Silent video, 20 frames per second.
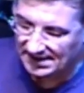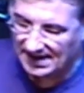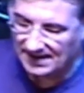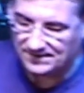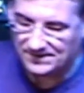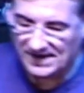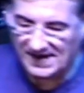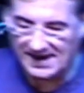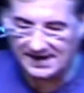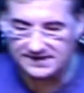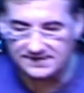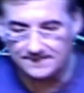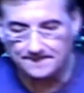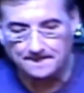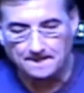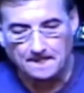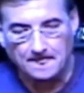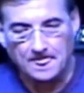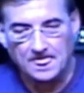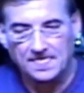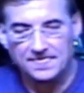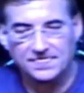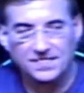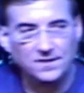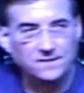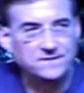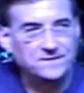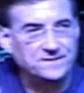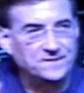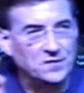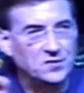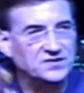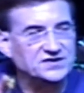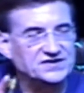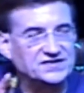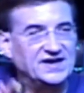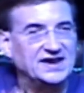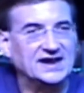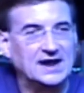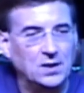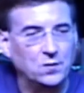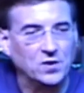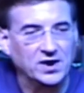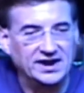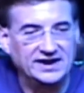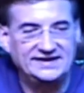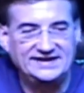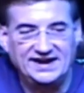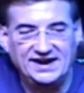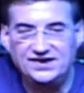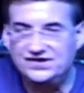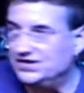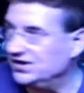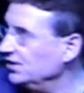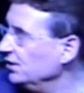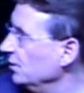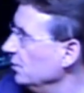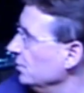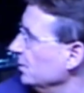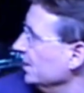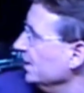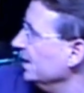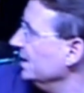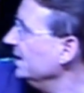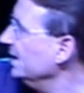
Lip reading: In fact, the first thing I want to teach you